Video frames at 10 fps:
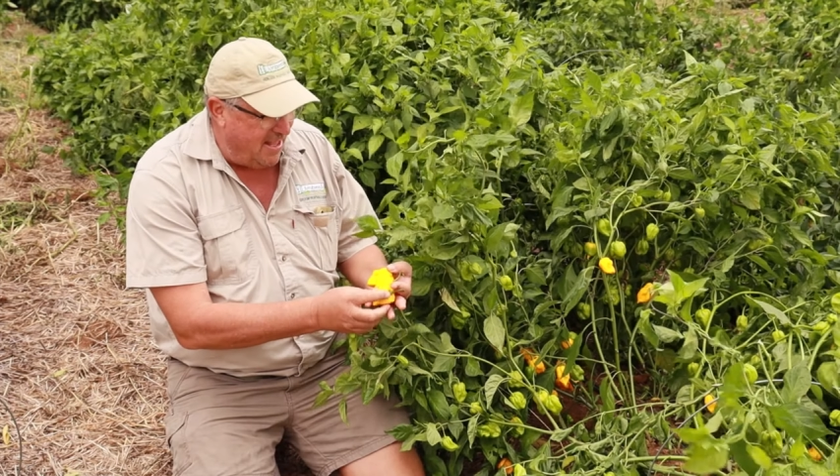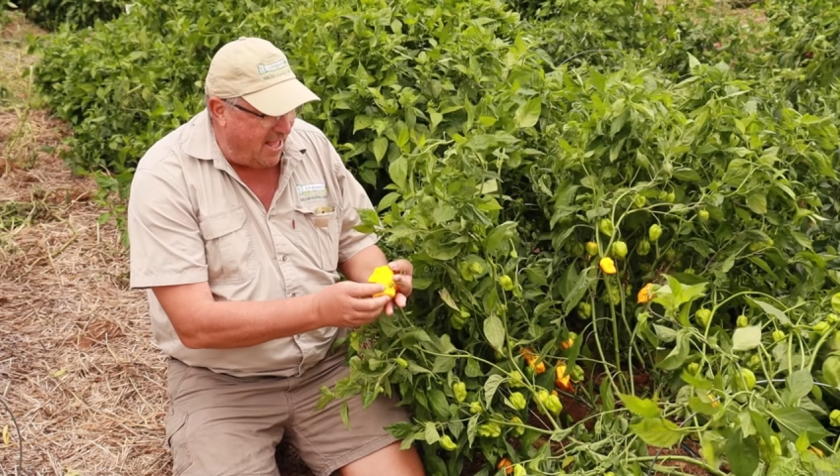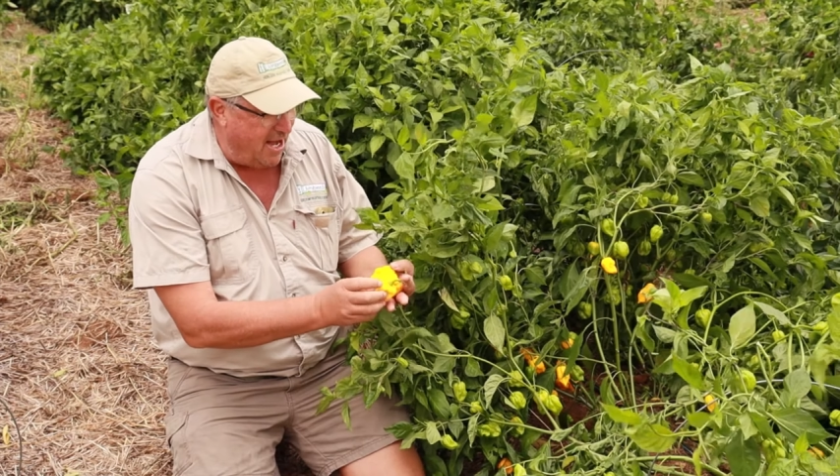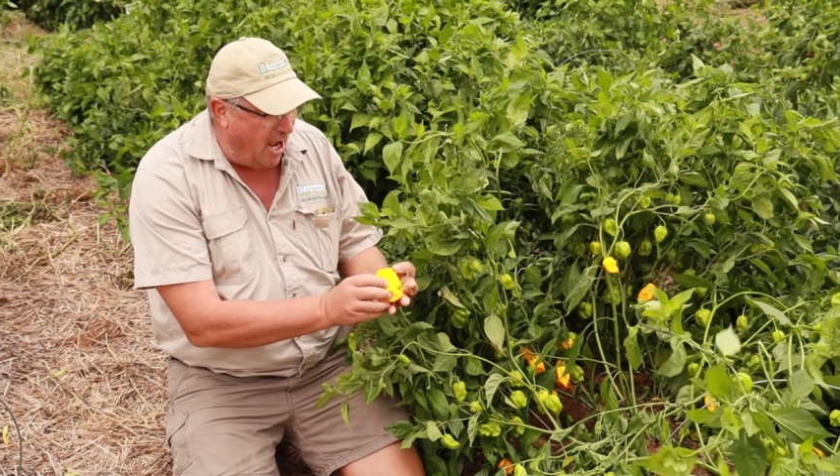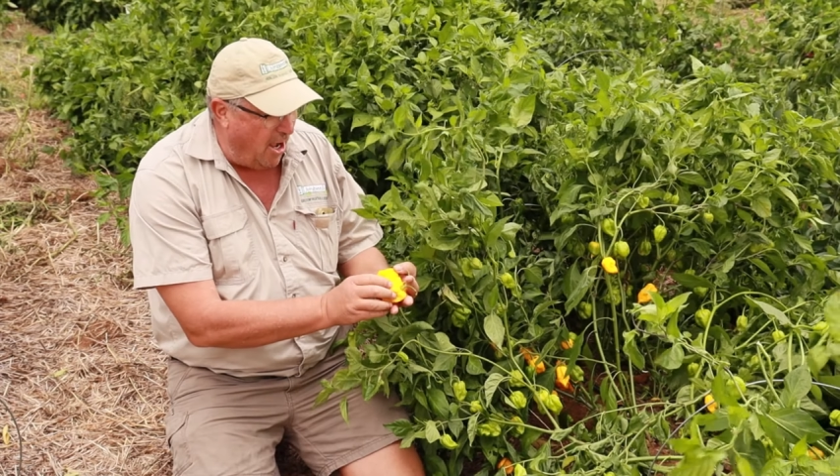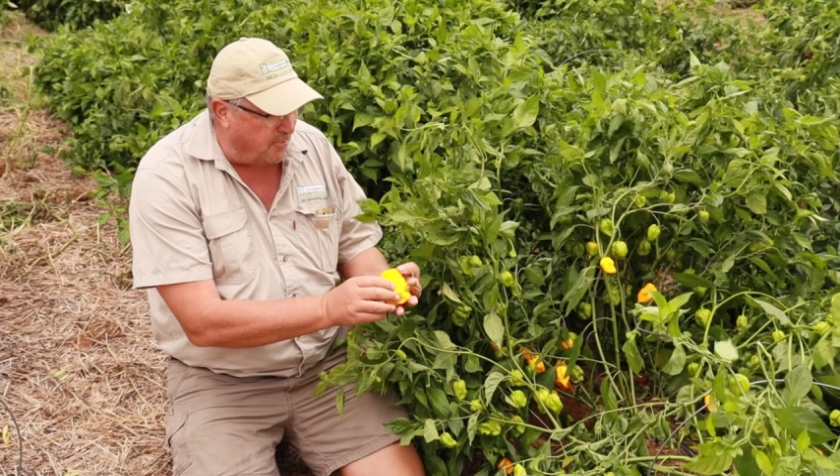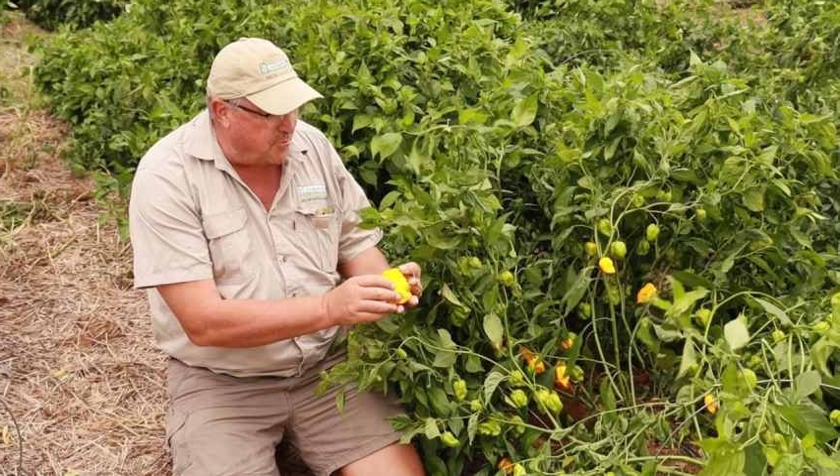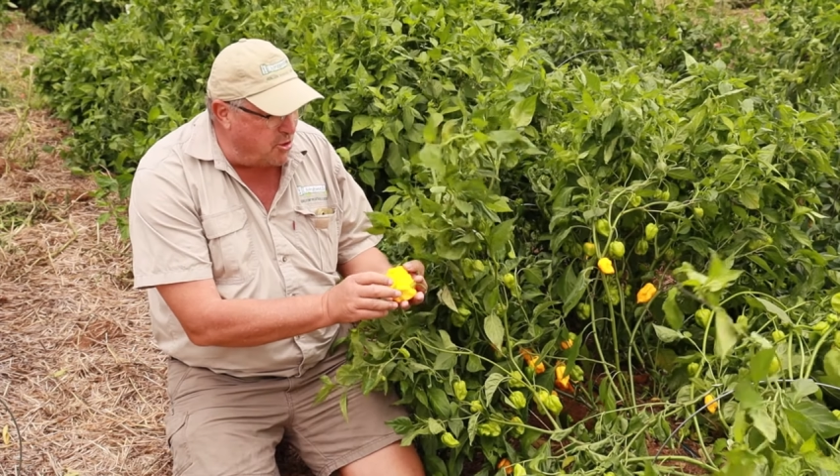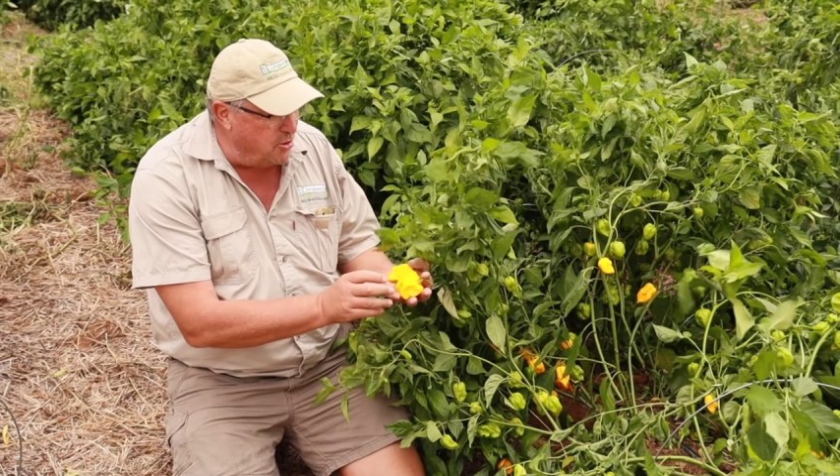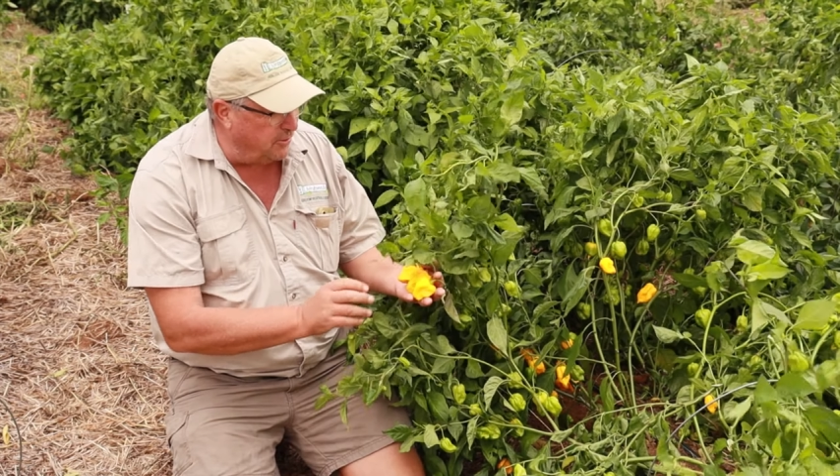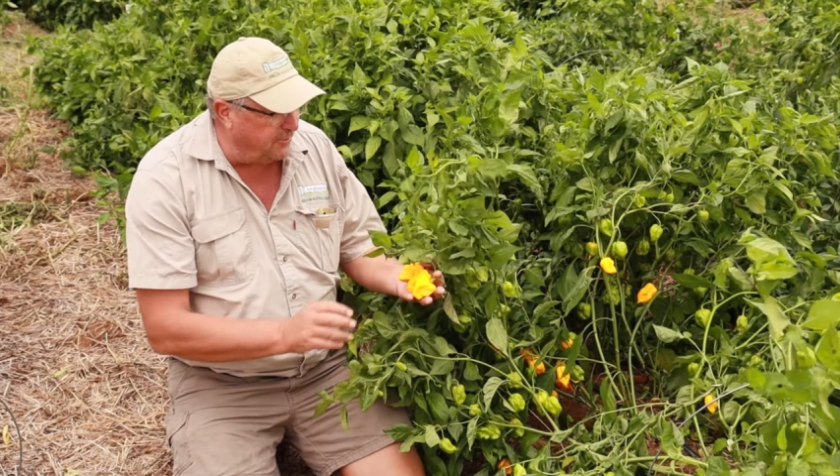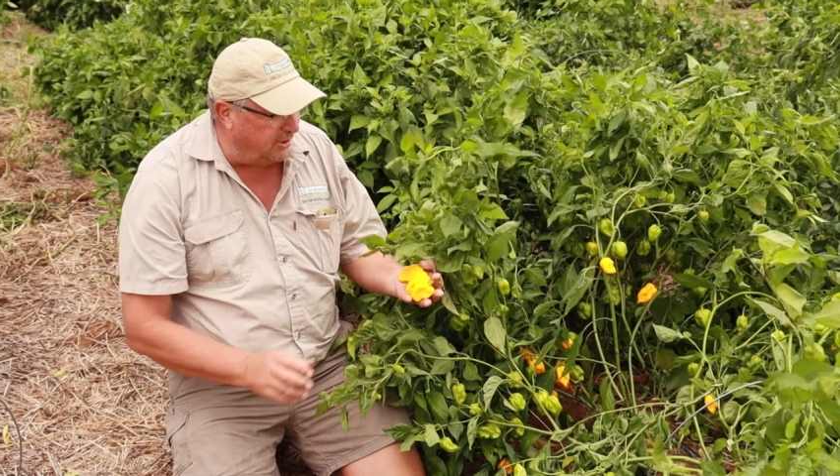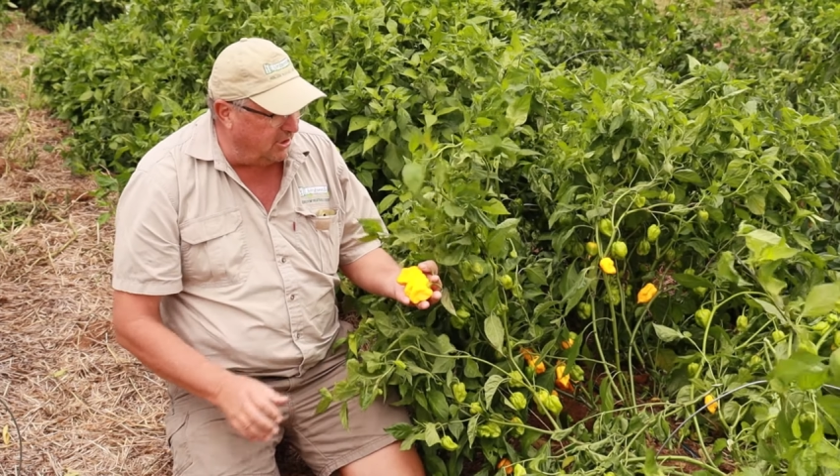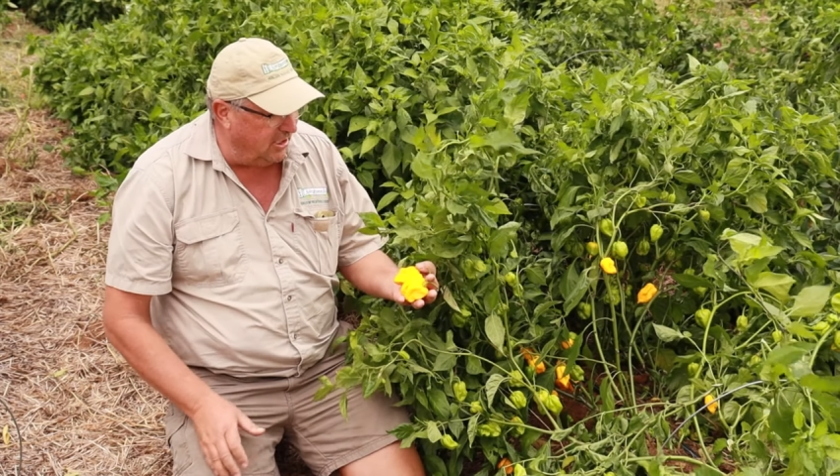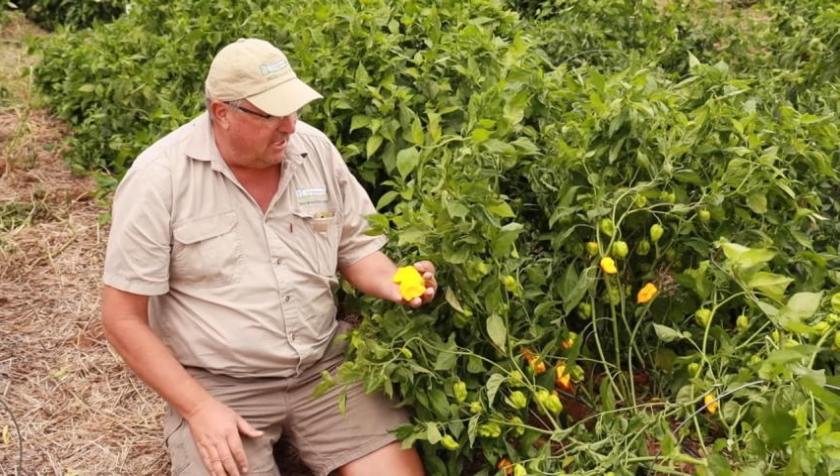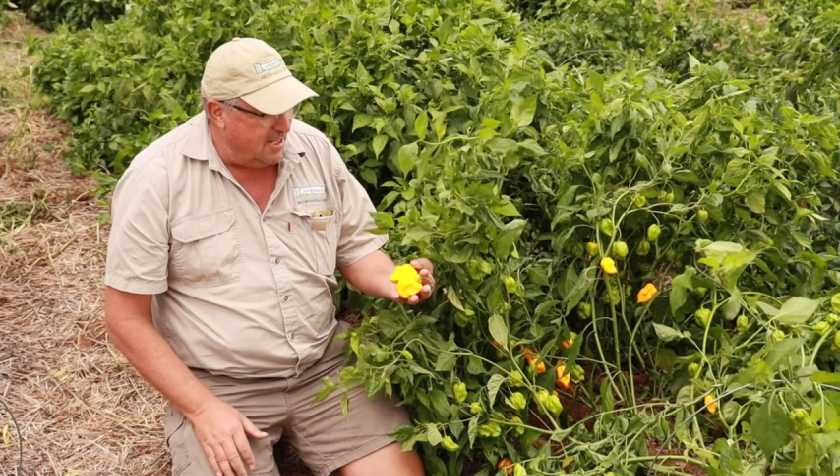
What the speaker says: They are beautiful,